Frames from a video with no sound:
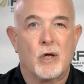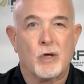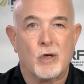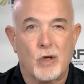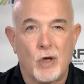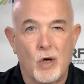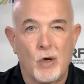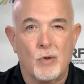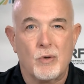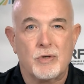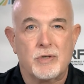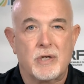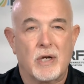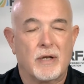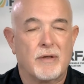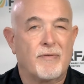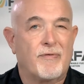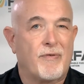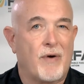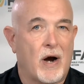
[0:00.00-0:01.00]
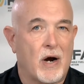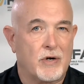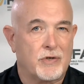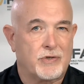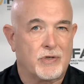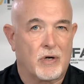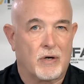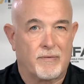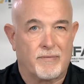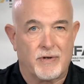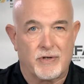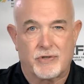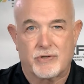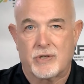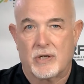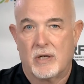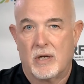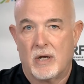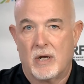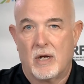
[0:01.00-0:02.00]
used in the fire service.